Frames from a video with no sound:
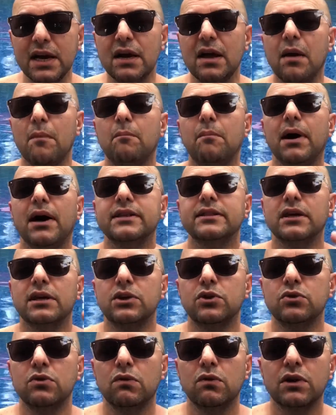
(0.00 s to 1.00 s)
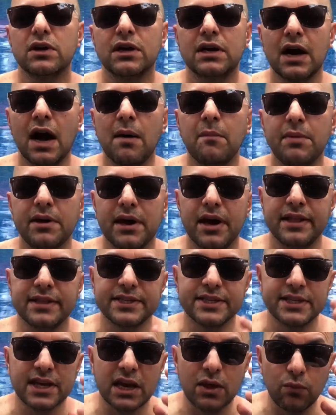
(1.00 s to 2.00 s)
but you don't want to come here and
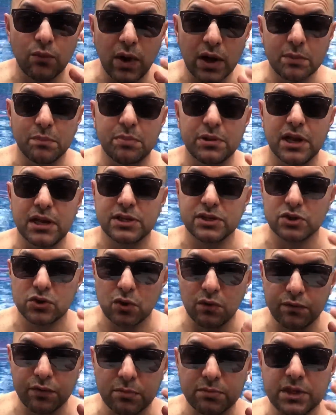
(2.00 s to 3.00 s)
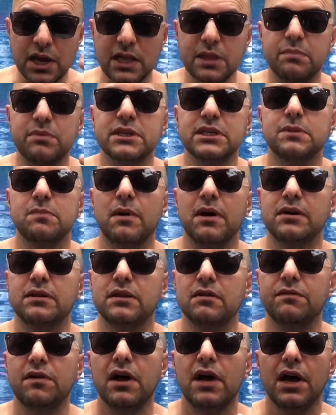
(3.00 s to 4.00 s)
stay in one place. So from that
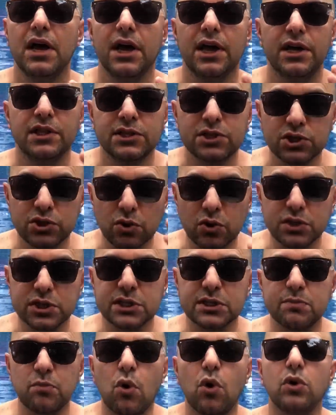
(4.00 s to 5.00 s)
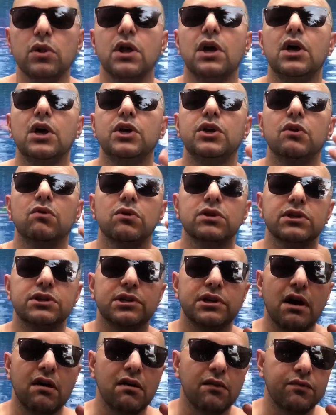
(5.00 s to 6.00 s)
perspective, it's not small. You want to
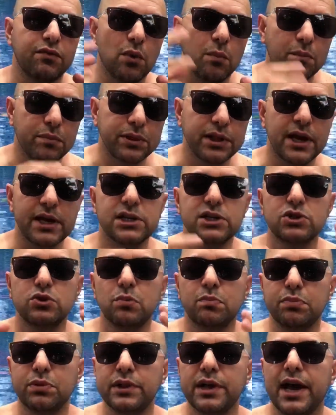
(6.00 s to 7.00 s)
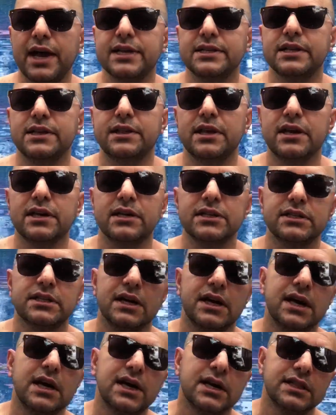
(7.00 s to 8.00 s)
travel from place to place. The thing is,
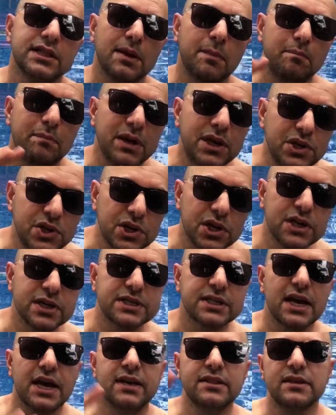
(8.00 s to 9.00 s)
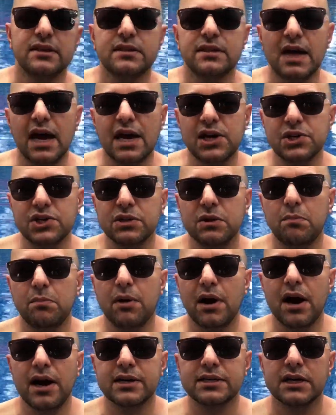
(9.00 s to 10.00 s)
the beaches and the national
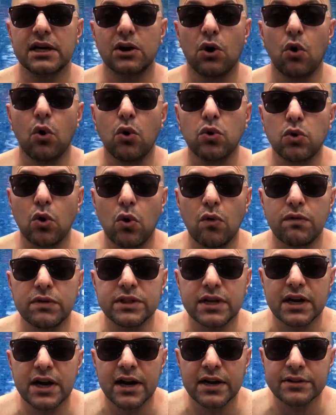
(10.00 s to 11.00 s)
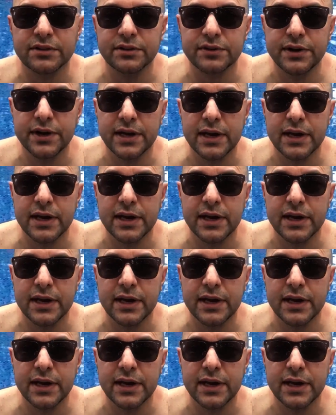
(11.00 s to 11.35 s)
parks are all over the country,